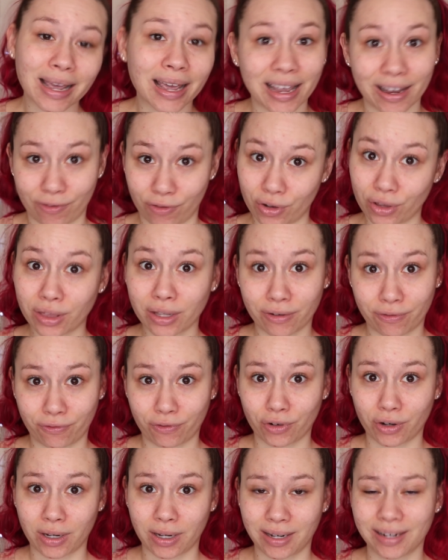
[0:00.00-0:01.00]
everything
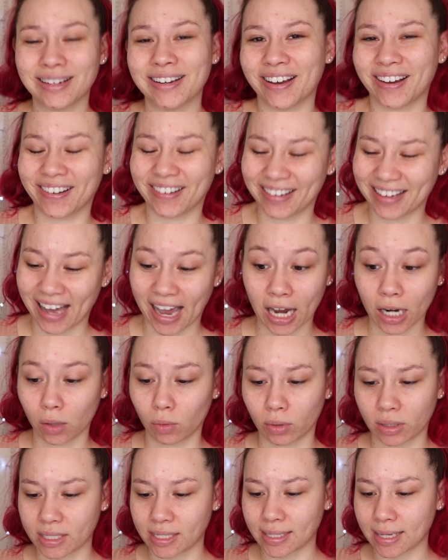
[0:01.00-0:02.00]
free. No, I don't
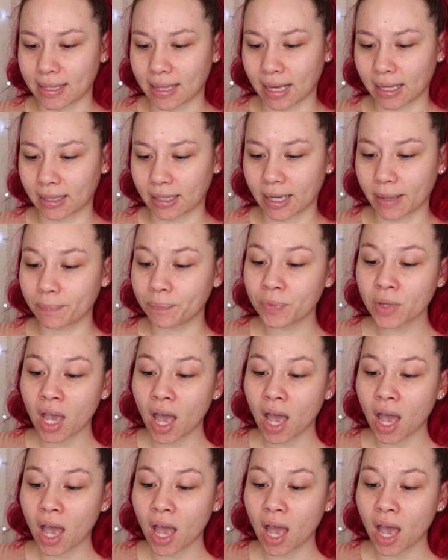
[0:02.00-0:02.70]
want to say that claim.